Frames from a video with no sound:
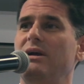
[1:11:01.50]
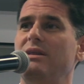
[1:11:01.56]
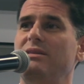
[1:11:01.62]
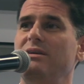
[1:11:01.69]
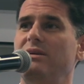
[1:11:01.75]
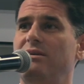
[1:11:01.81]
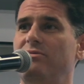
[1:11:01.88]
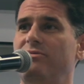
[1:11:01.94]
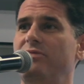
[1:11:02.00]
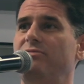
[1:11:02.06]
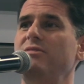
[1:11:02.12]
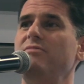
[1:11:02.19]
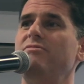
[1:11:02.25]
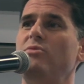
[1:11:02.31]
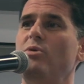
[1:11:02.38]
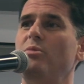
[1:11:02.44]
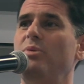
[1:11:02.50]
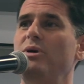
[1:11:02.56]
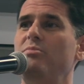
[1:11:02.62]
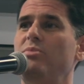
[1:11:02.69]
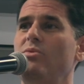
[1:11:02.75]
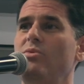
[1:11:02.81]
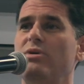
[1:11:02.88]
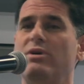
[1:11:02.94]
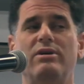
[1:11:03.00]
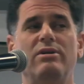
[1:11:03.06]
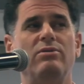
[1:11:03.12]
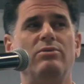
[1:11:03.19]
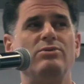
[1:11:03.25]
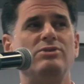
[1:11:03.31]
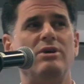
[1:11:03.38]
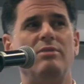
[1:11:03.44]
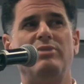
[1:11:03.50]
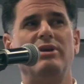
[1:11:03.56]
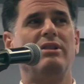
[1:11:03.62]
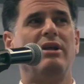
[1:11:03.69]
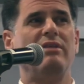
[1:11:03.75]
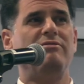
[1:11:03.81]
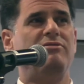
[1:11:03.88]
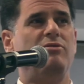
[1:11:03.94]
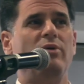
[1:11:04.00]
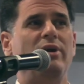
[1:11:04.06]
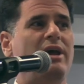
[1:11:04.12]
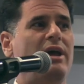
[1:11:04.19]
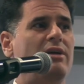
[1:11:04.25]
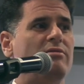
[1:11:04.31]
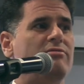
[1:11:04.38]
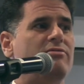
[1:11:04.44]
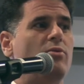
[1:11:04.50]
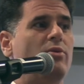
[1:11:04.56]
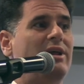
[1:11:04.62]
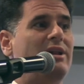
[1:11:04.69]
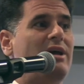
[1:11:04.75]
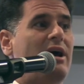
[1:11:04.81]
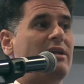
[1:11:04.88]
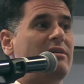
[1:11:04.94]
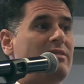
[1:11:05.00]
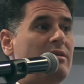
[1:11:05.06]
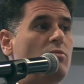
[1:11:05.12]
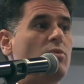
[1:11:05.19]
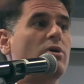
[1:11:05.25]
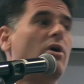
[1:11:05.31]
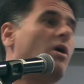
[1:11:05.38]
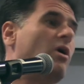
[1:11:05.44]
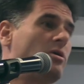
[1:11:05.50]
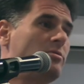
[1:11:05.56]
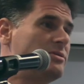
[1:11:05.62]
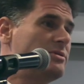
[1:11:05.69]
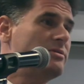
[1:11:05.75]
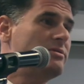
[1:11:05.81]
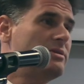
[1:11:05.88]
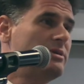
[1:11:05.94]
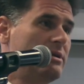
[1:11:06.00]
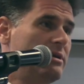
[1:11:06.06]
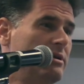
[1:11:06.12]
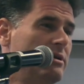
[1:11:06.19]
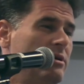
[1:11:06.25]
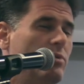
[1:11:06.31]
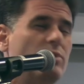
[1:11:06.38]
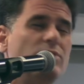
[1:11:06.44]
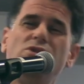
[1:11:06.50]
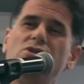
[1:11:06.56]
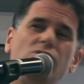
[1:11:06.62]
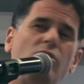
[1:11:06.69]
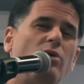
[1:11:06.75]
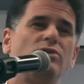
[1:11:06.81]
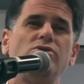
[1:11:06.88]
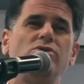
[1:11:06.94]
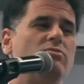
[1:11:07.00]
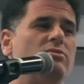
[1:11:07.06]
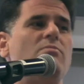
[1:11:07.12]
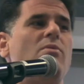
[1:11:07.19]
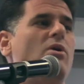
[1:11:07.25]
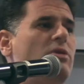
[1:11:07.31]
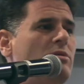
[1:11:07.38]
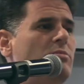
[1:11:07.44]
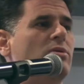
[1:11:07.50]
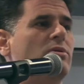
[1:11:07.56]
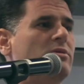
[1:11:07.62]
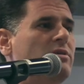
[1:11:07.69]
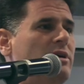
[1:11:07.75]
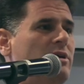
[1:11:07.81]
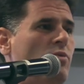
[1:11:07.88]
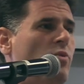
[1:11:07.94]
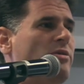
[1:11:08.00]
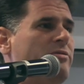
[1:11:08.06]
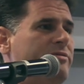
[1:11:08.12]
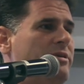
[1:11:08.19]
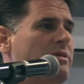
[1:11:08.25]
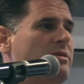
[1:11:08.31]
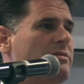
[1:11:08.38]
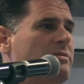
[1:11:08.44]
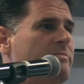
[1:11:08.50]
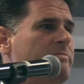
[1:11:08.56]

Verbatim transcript: and I think 54 people were killed. Something like 48 or 49 of them were armed, which is also remarkable in warfare.